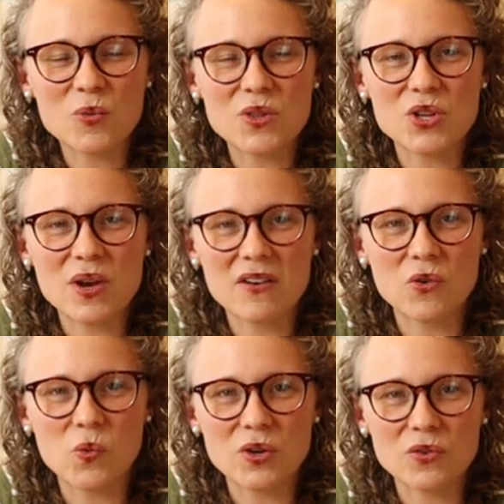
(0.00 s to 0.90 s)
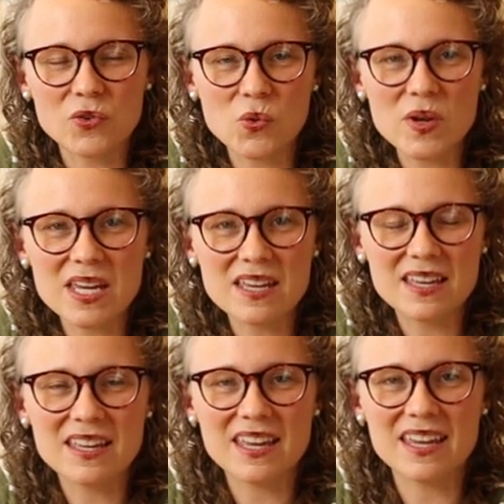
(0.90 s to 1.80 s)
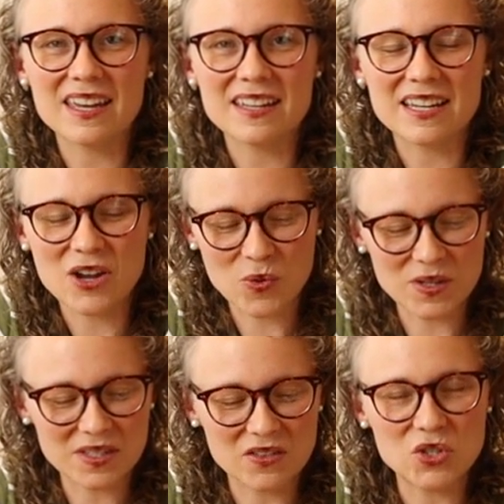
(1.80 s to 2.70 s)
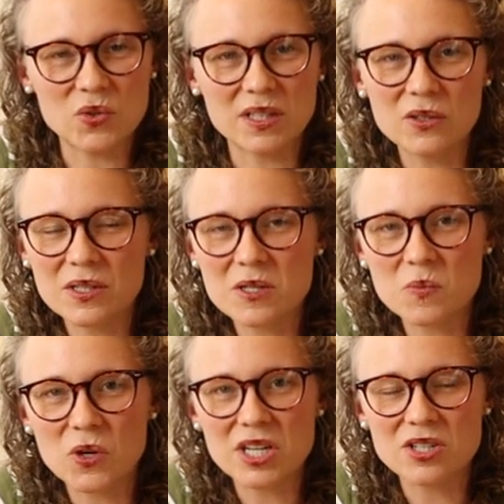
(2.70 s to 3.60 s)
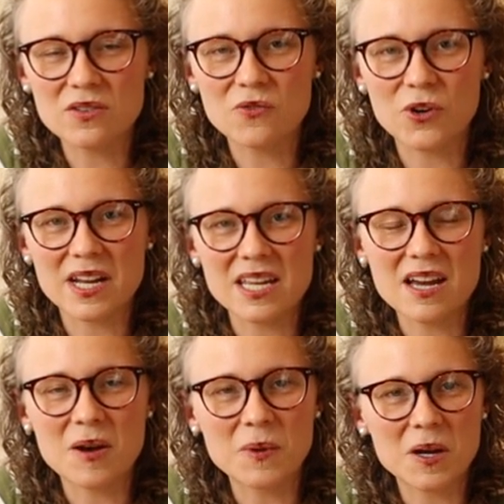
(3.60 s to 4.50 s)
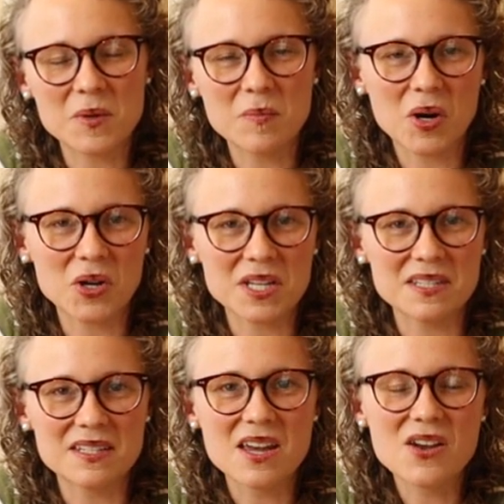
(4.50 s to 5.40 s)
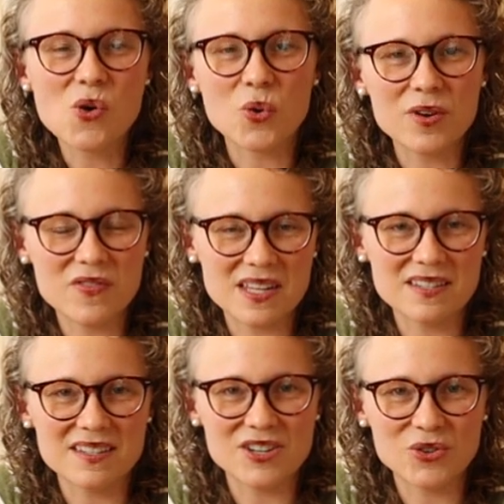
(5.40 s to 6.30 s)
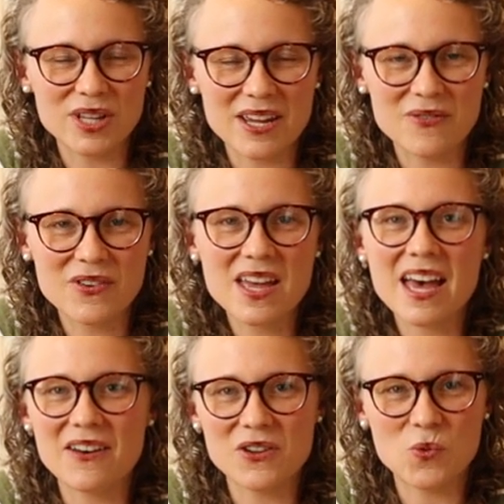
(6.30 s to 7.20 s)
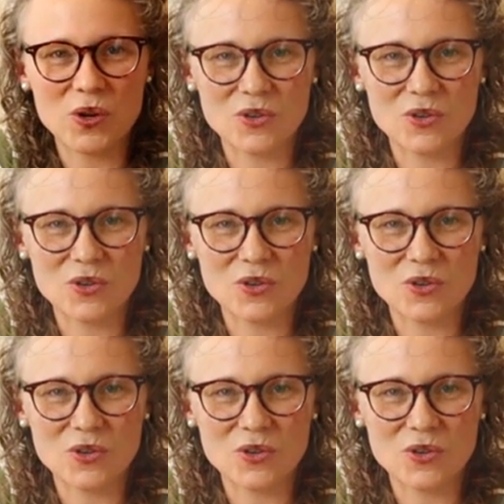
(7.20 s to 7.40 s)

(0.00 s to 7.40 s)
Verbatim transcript: I hope that you have a wonderful week, and I hope this gives you a little inspiration for any upcoming parties or events in your life. Have a